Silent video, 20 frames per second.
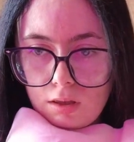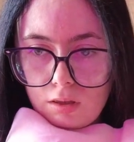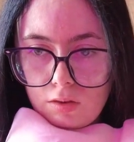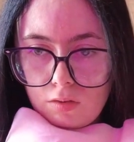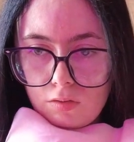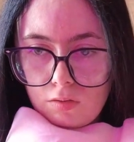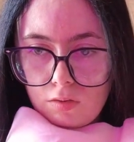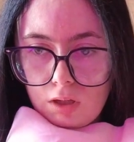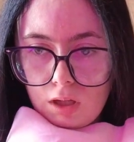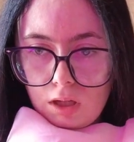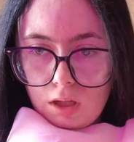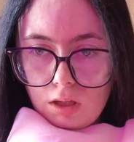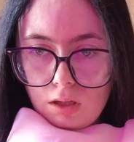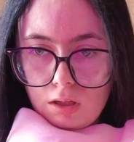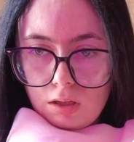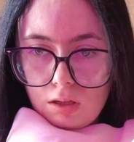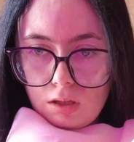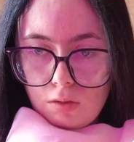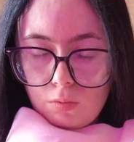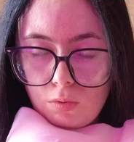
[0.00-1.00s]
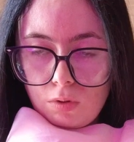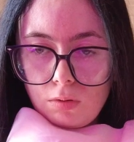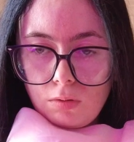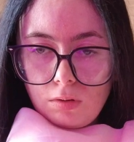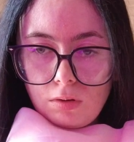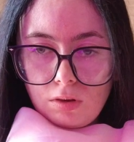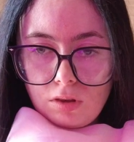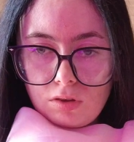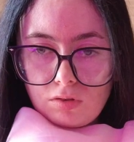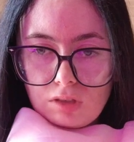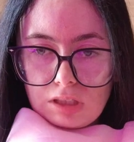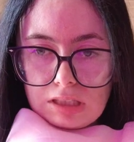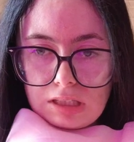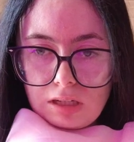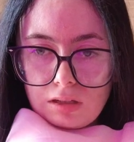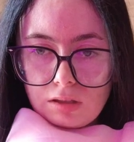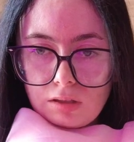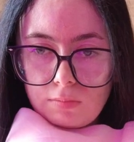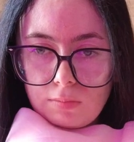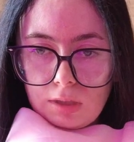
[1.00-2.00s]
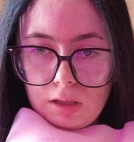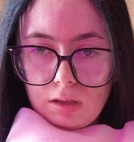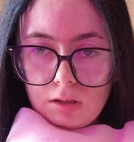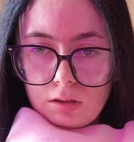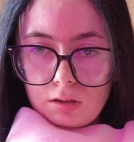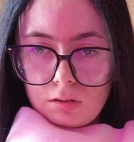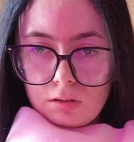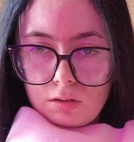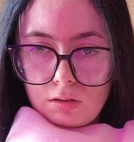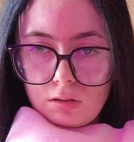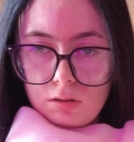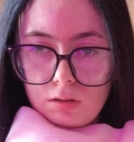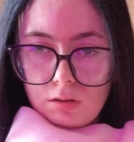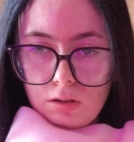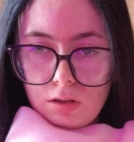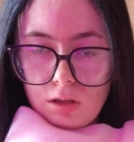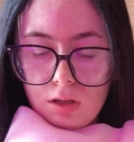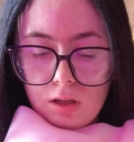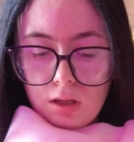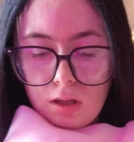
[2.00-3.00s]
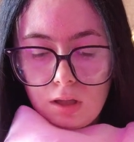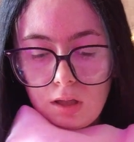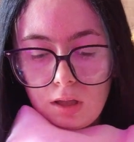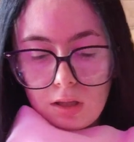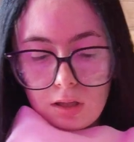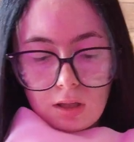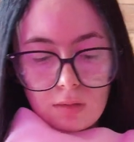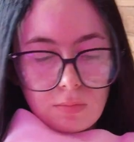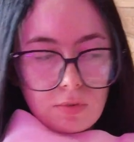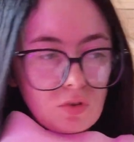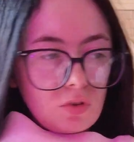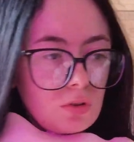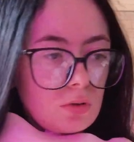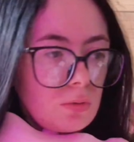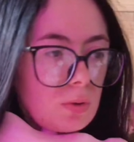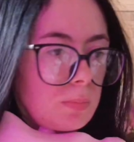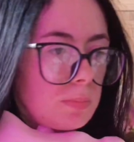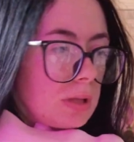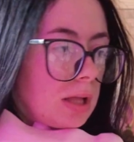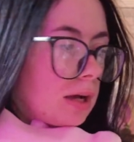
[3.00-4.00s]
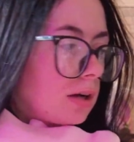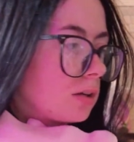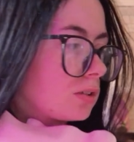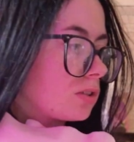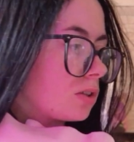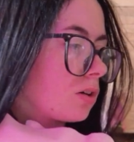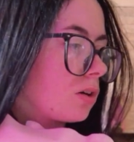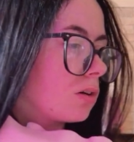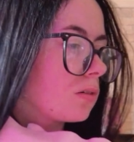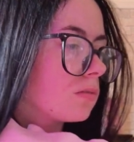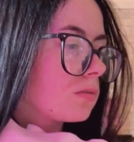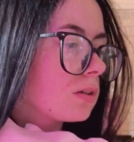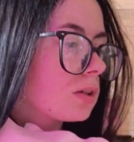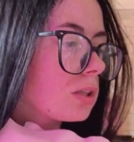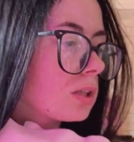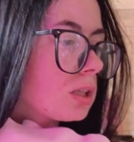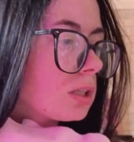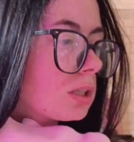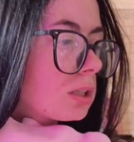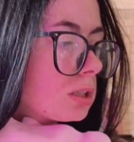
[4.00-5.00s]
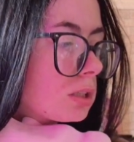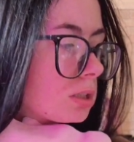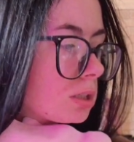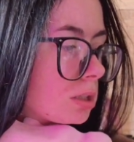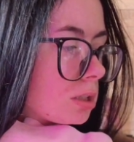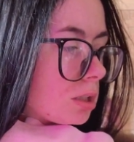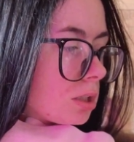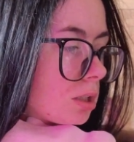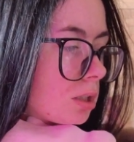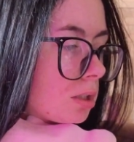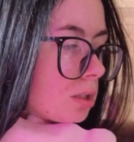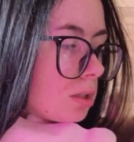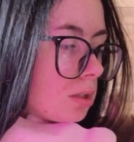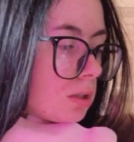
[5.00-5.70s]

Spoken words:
3? Where are 3 down the middle? Let me do it with black because I can't really see.